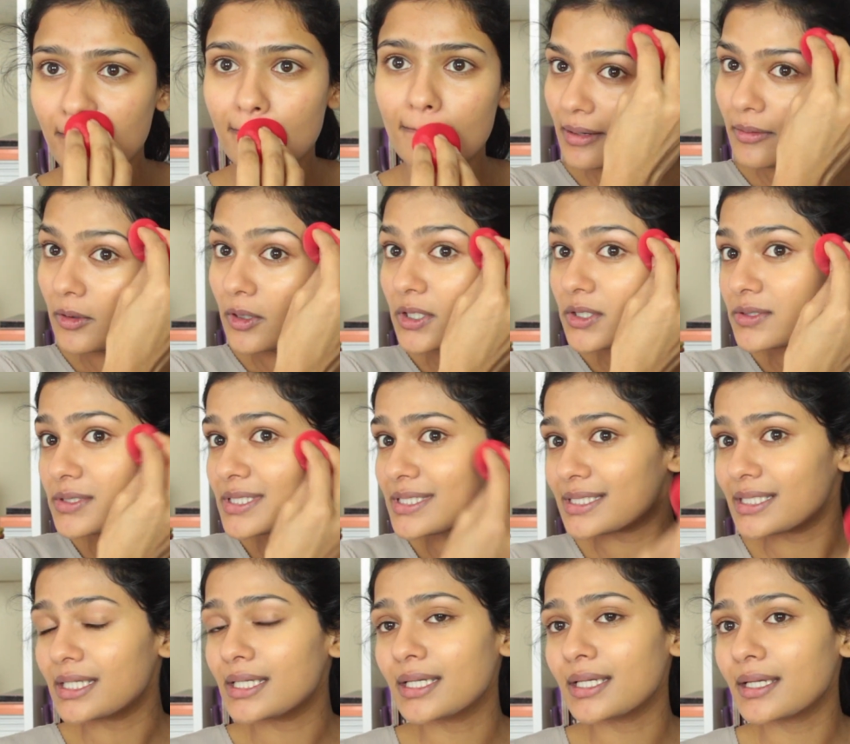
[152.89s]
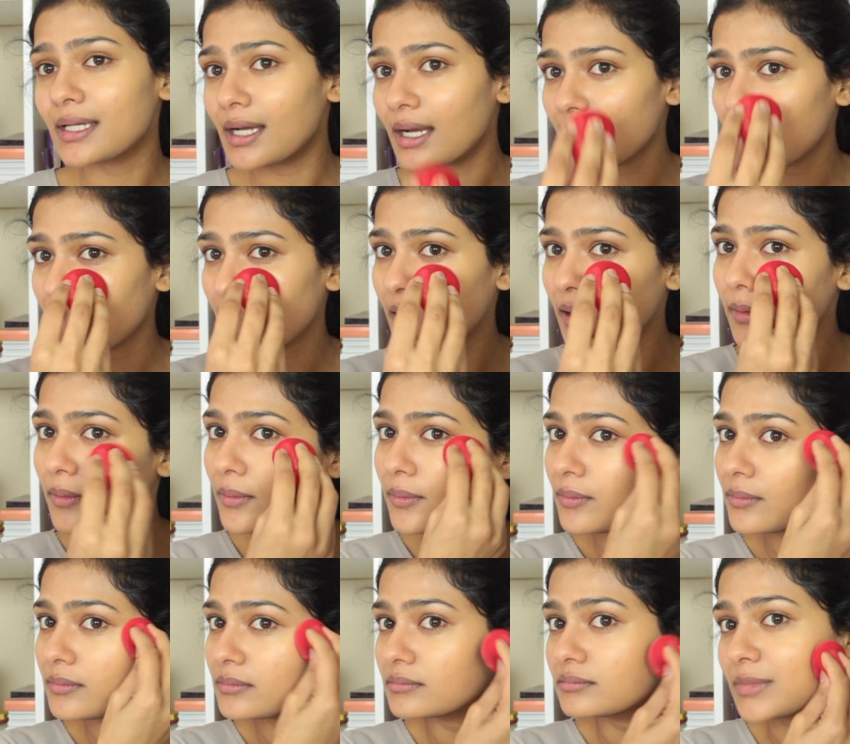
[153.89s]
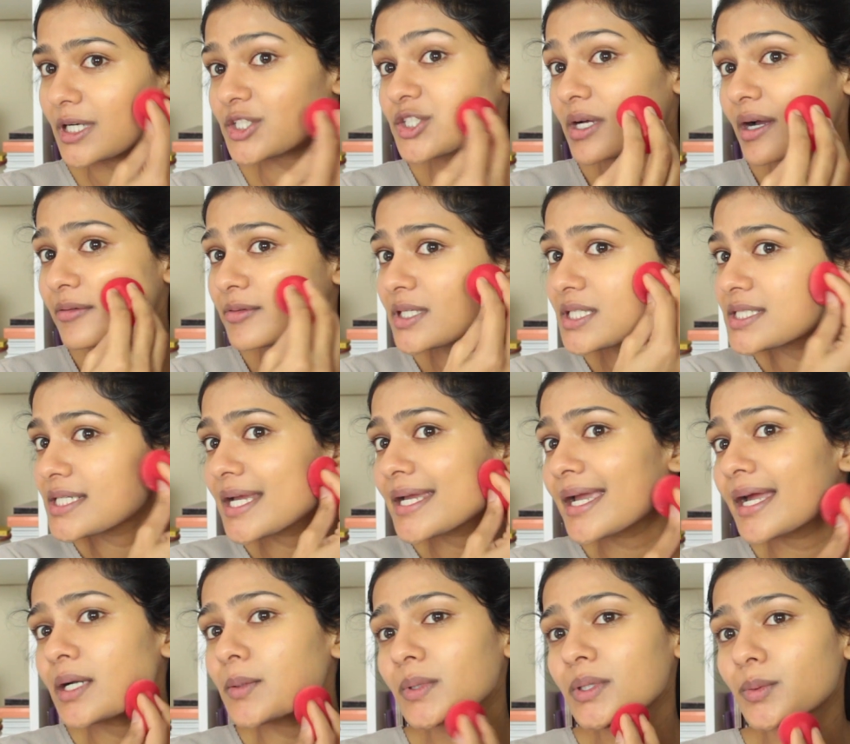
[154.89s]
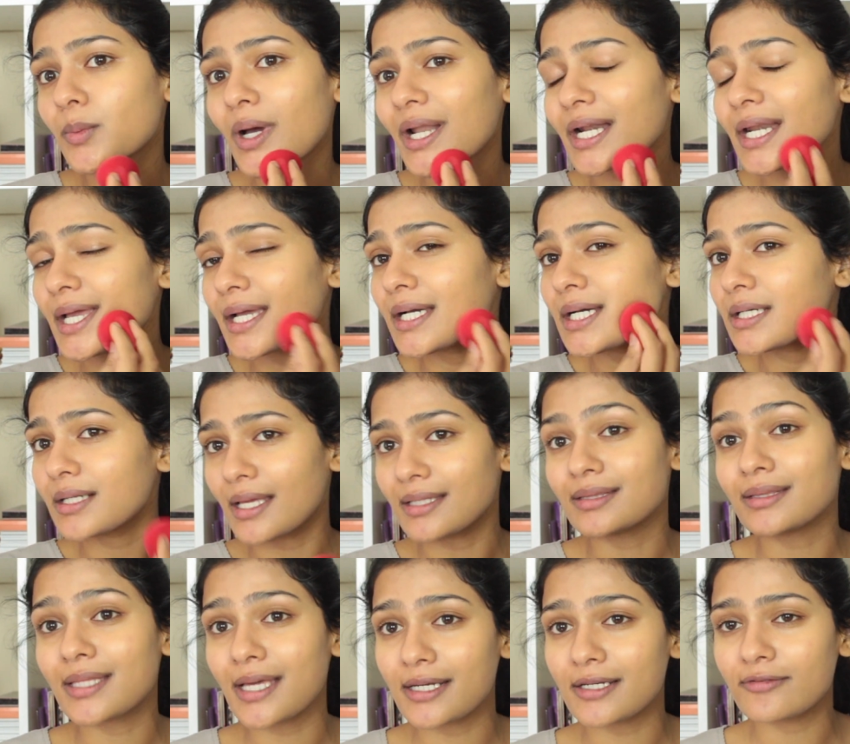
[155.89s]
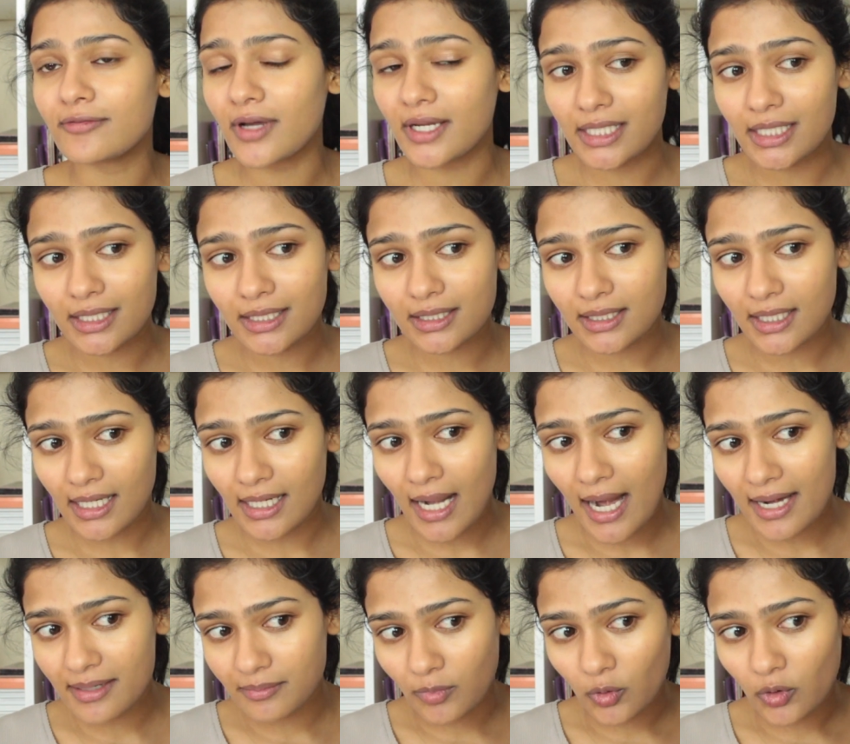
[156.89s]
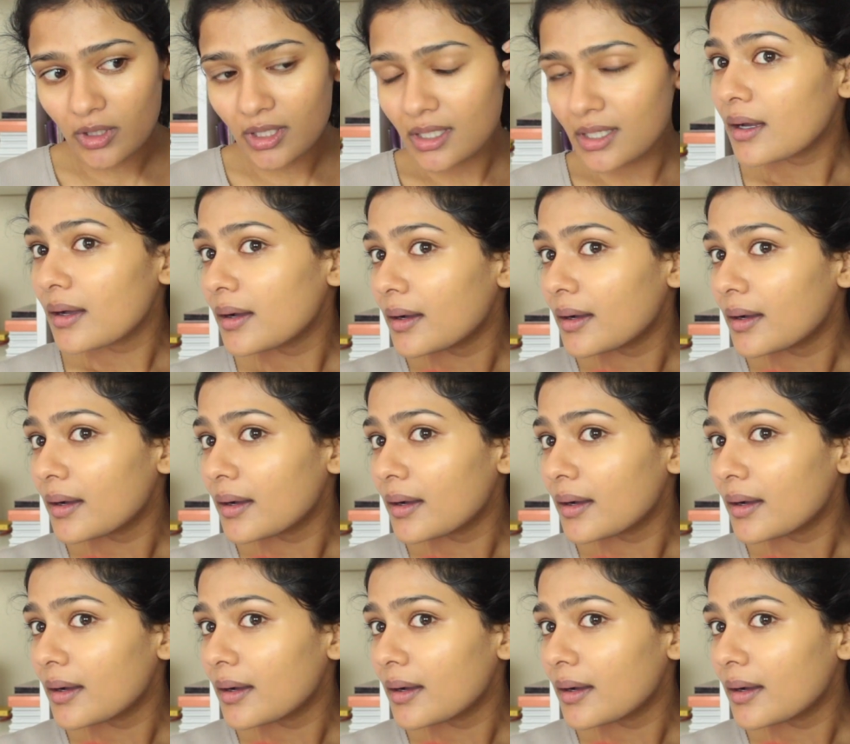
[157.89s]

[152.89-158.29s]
I want to see how much coverage I get with one layer, and then if I need it, I'll add more.